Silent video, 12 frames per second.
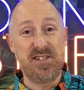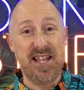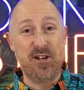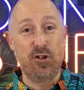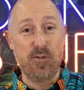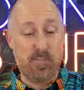
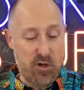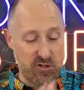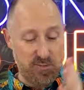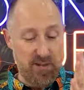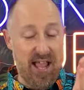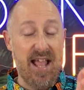tin on the
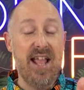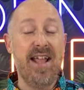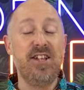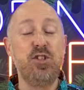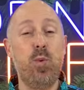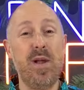bottom there,
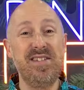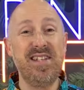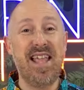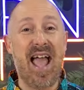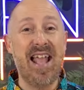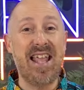
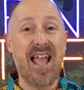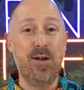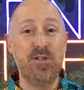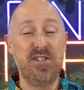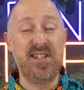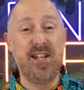28
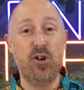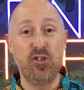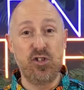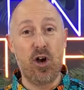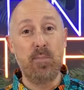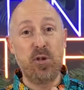ounce tin on
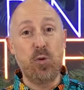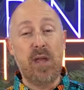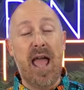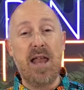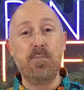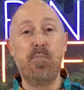top. You
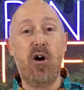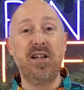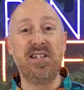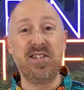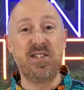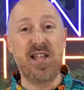can buy
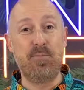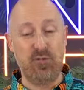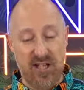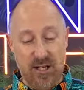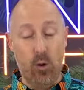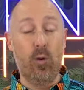these
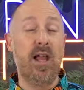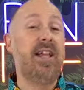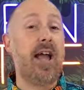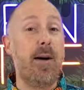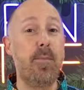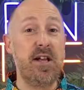separately or they
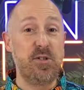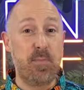come as